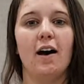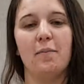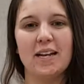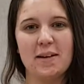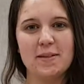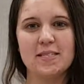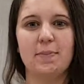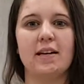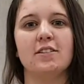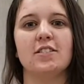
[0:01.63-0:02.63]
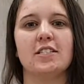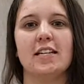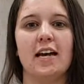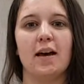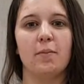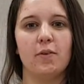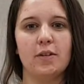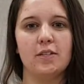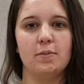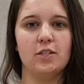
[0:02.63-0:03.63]
My name is Paige, and today I'm going
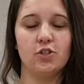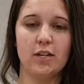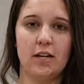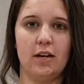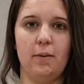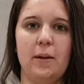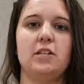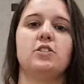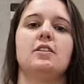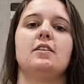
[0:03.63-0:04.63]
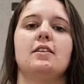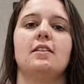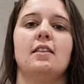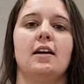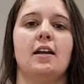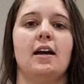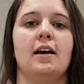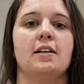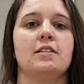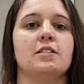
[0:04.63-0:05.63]
to be treating a patient that
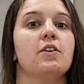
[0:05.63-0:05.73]
has